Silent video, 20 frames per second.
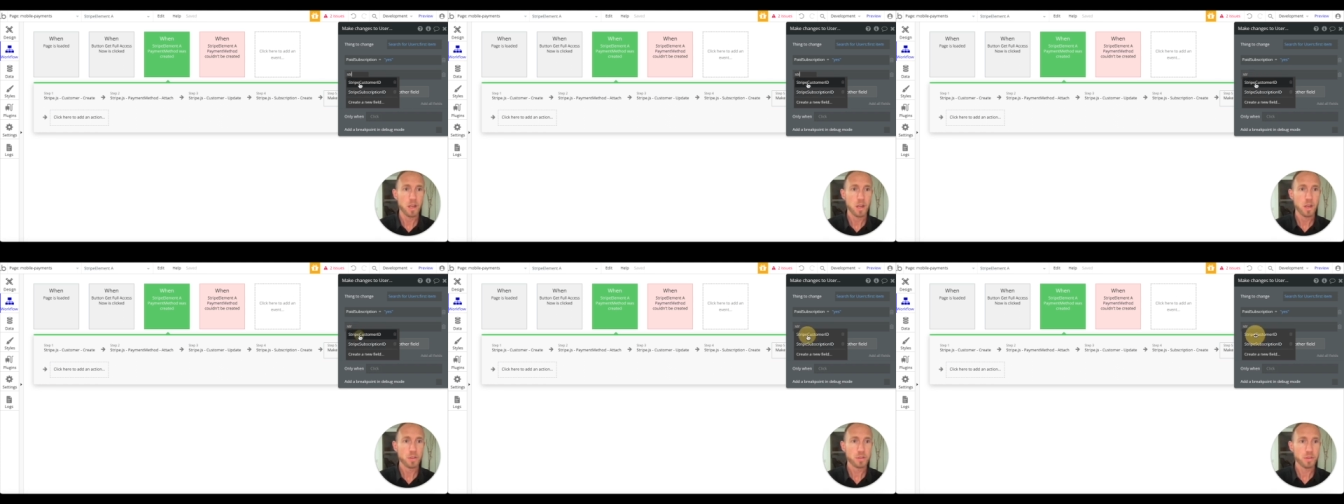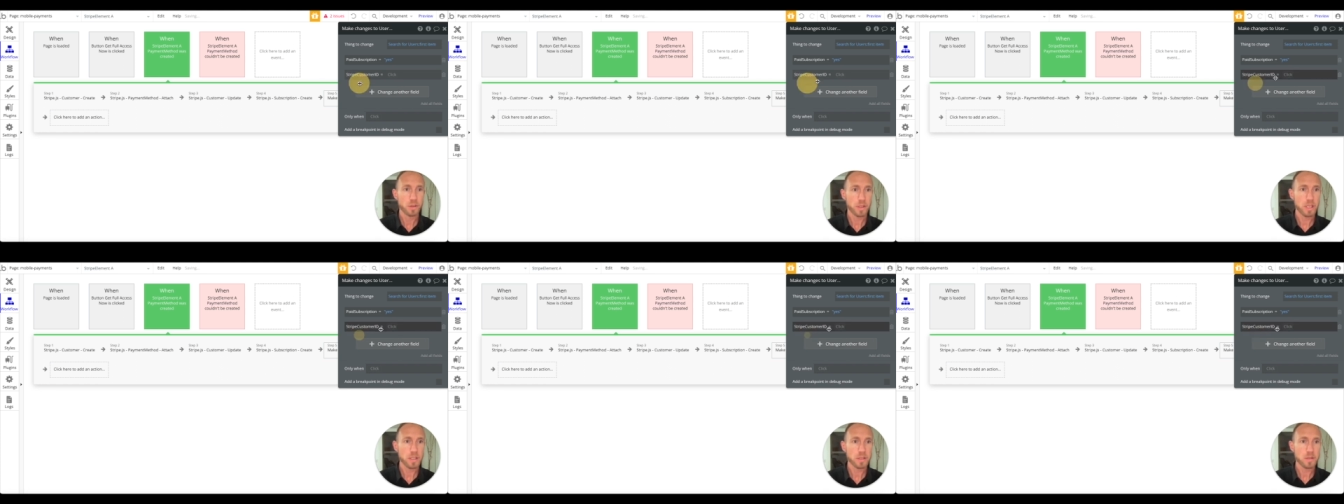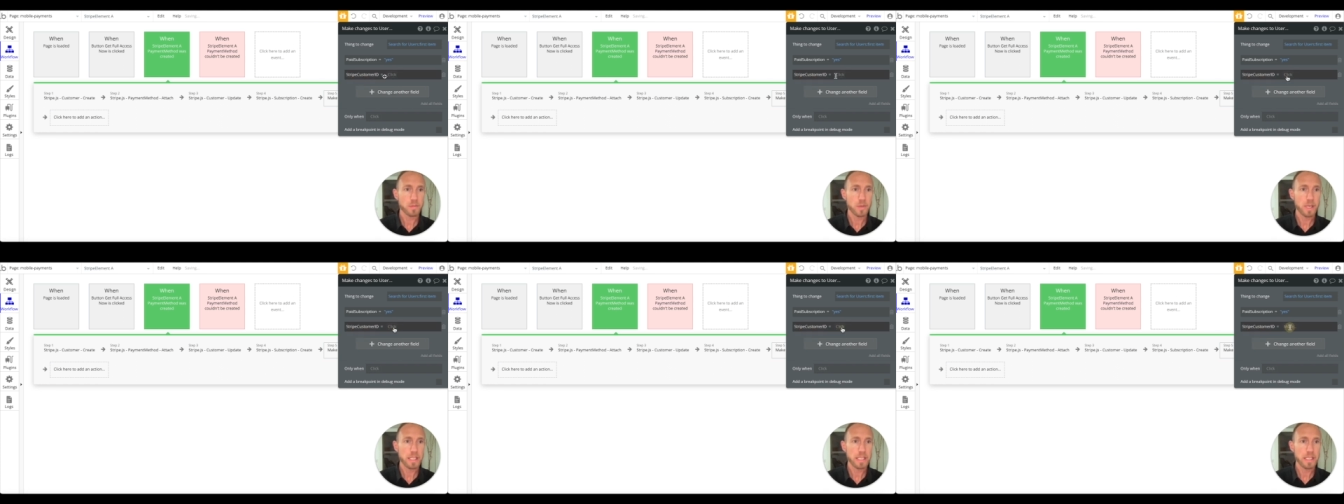So the
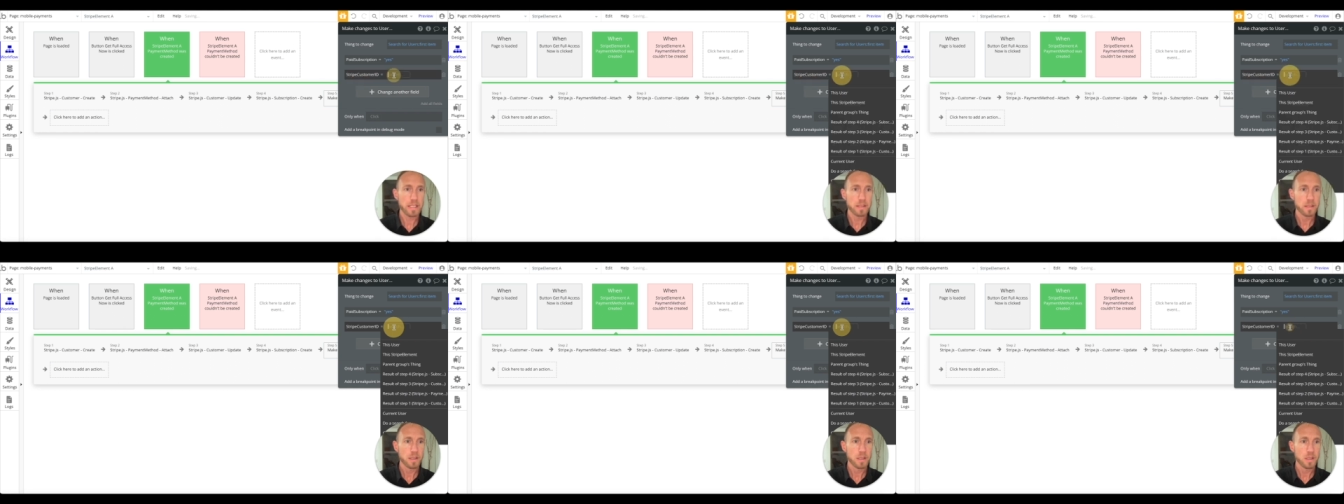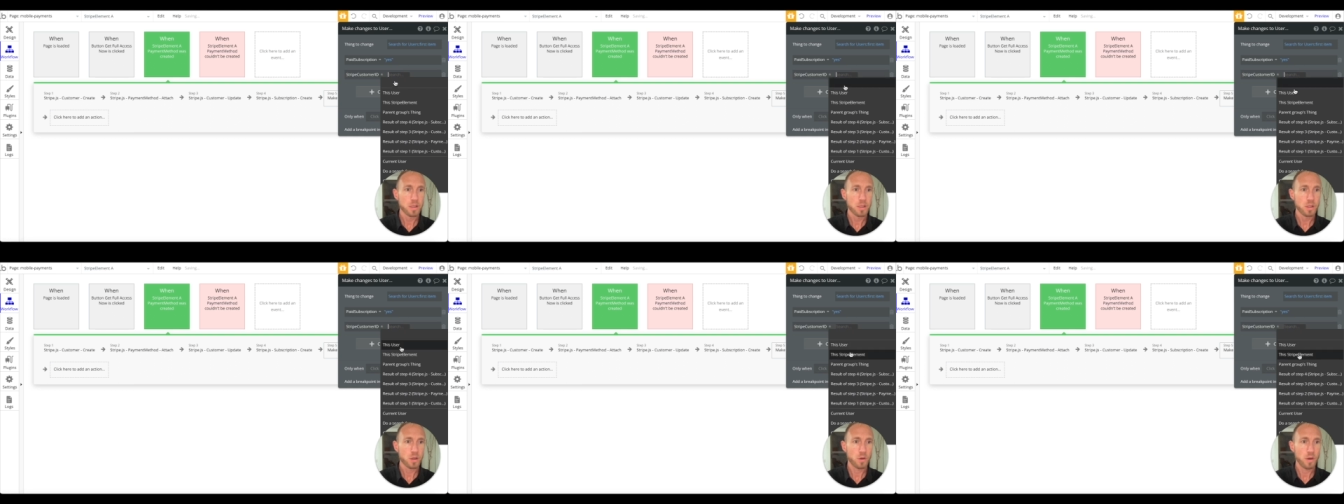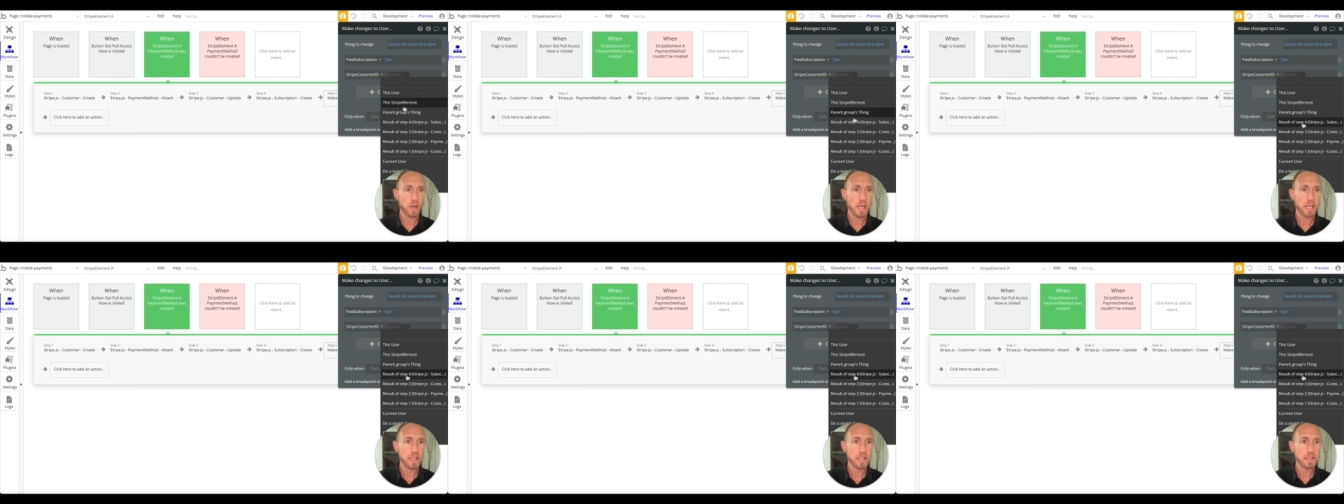customer ID, go
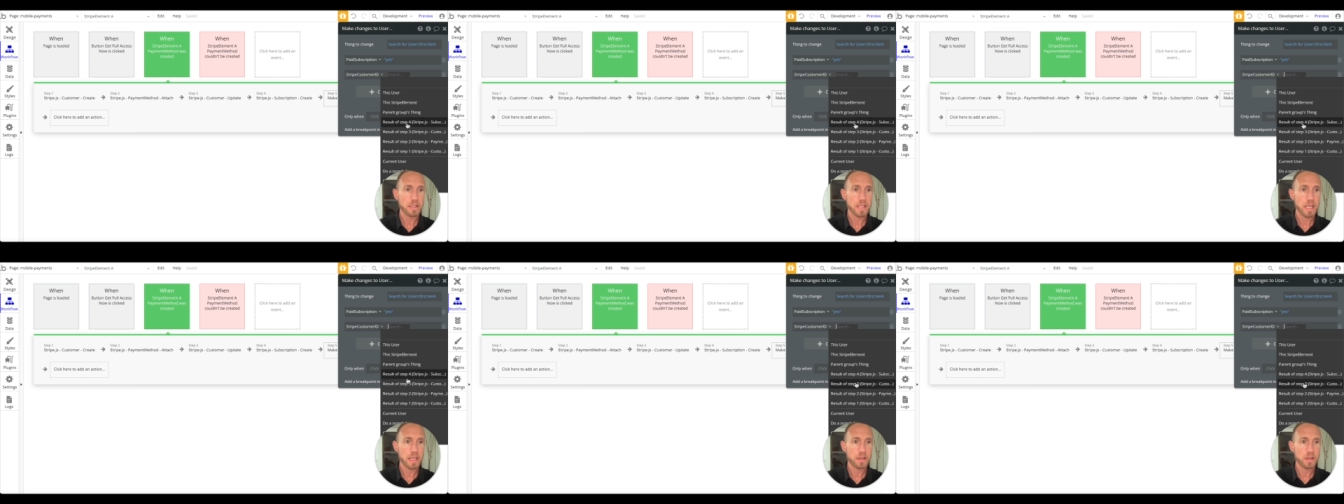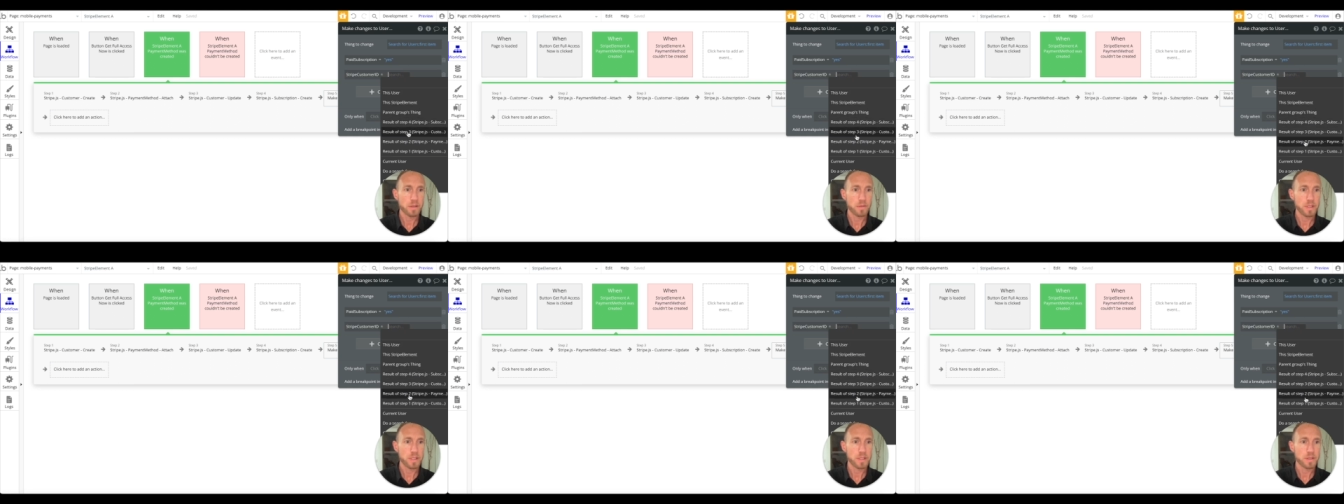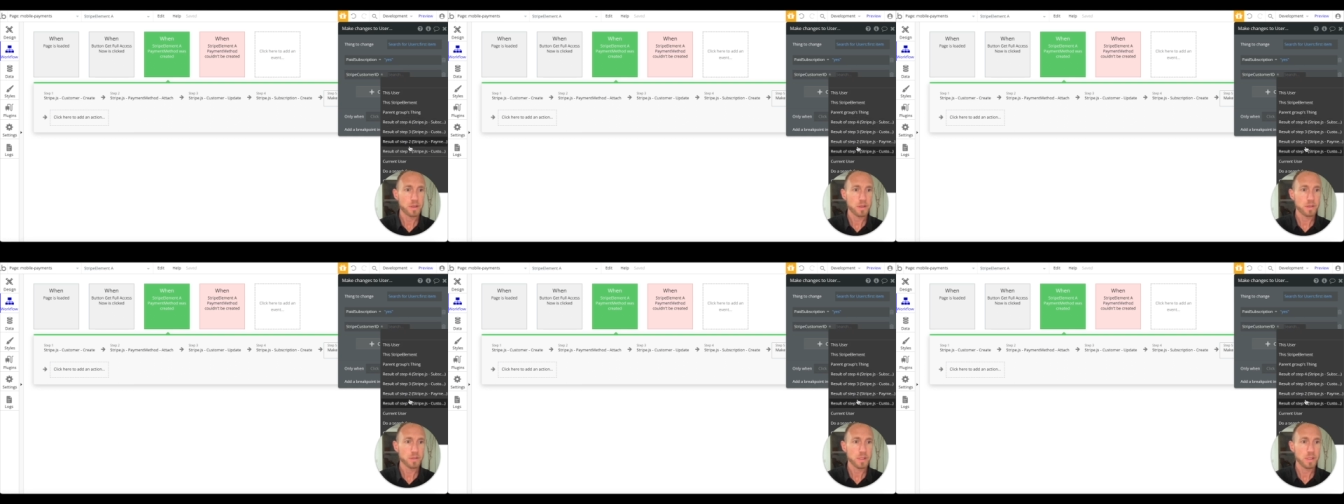ahead and take the
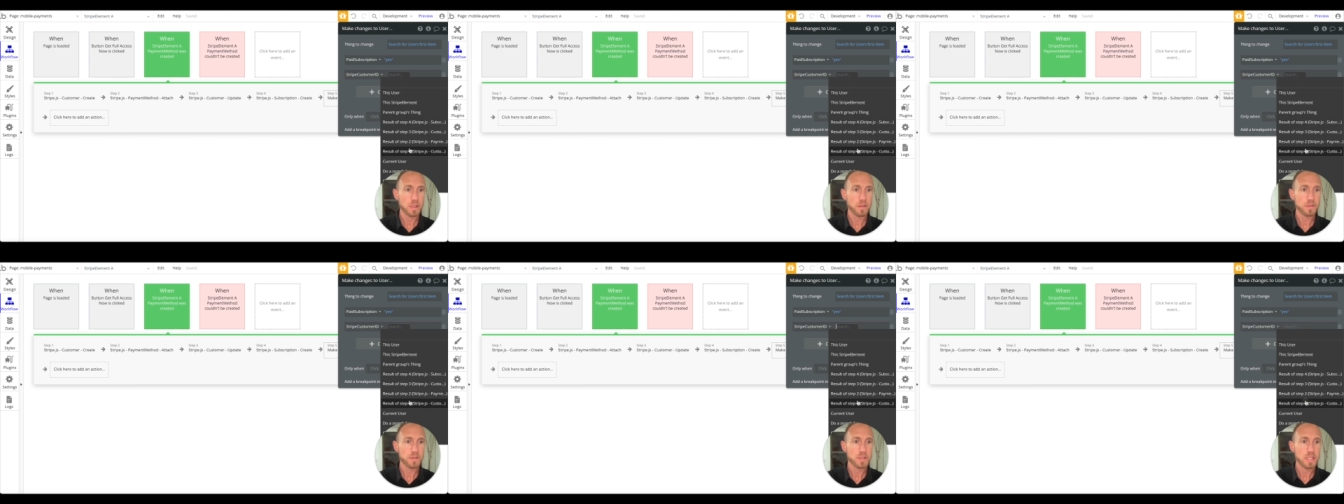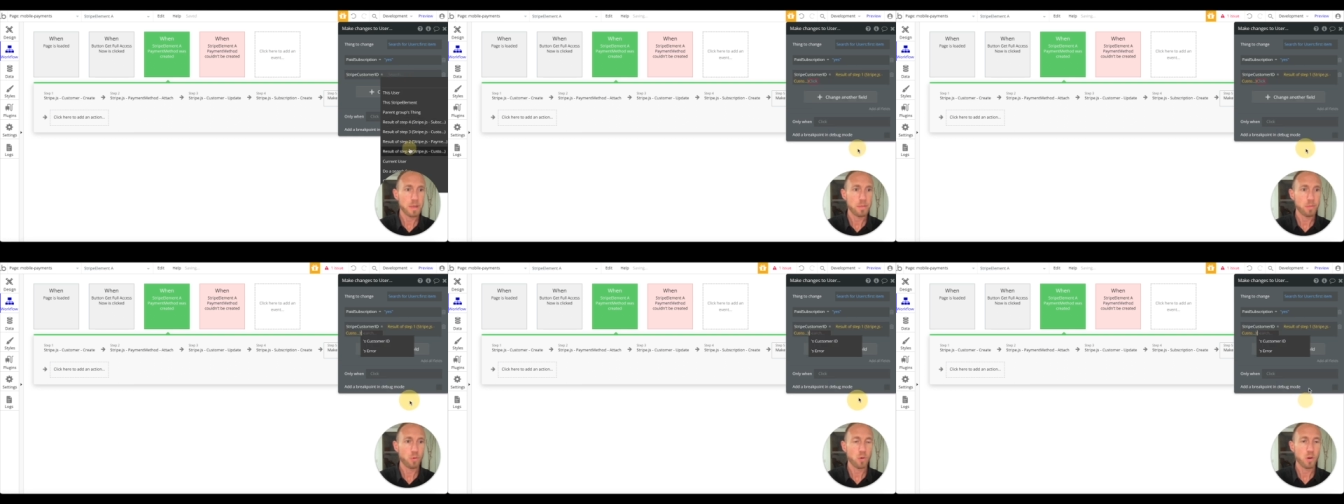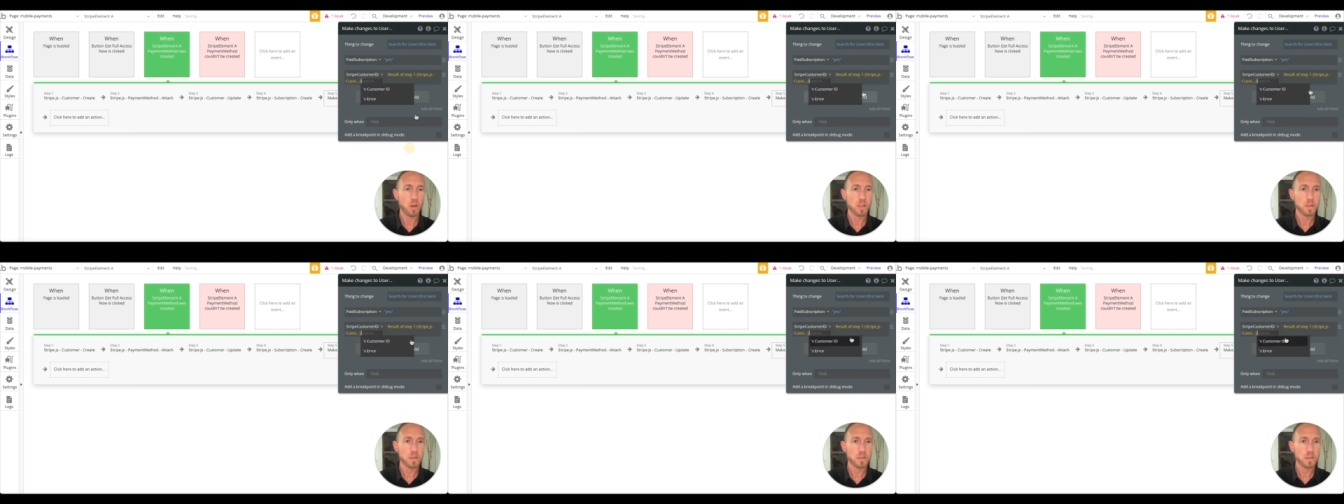result of step
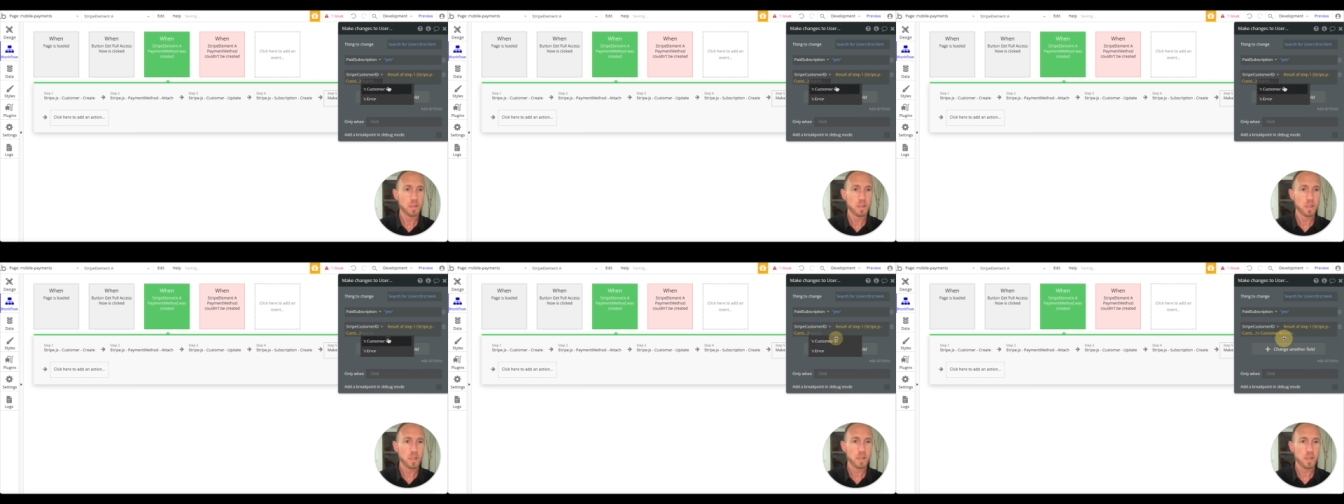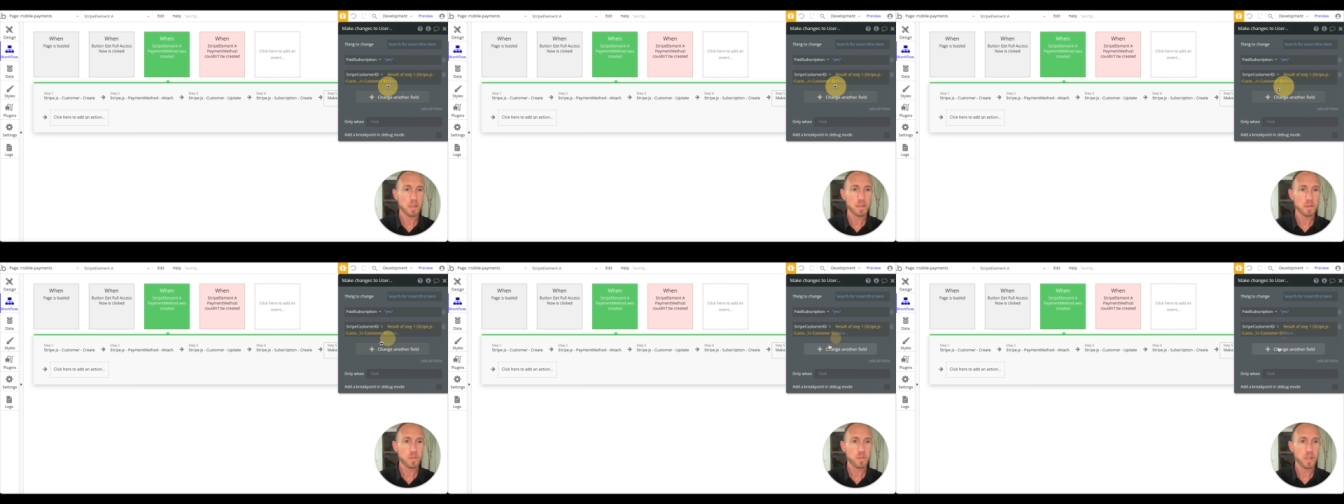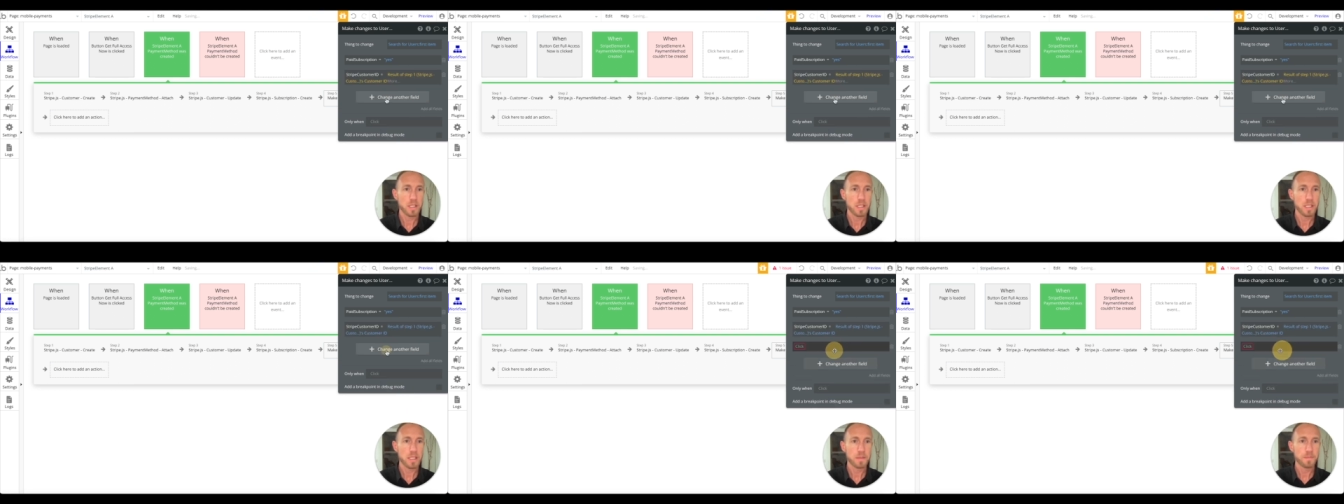one, customer
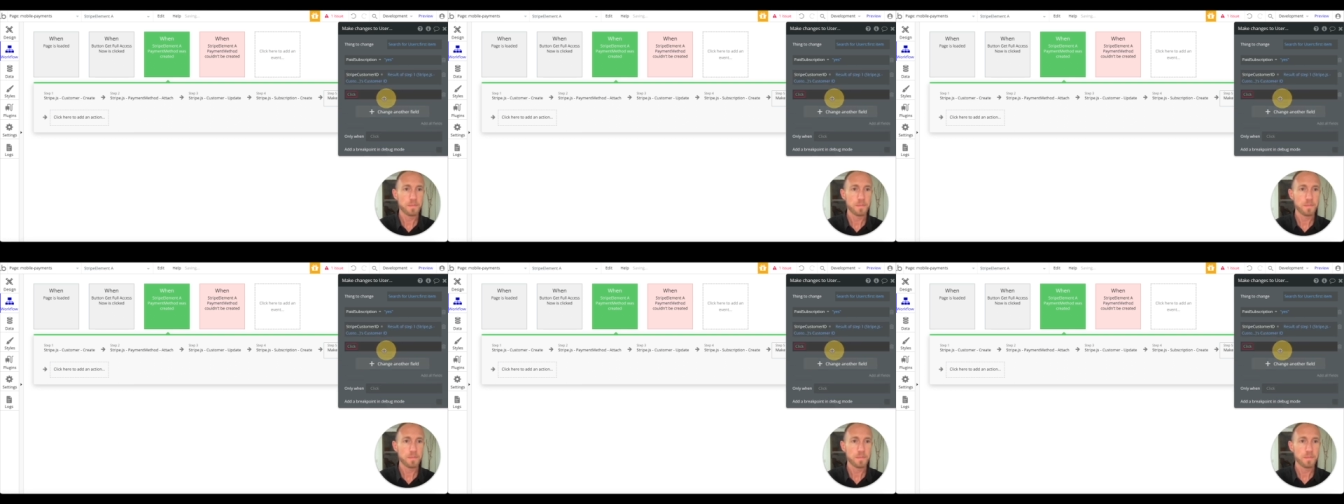ID,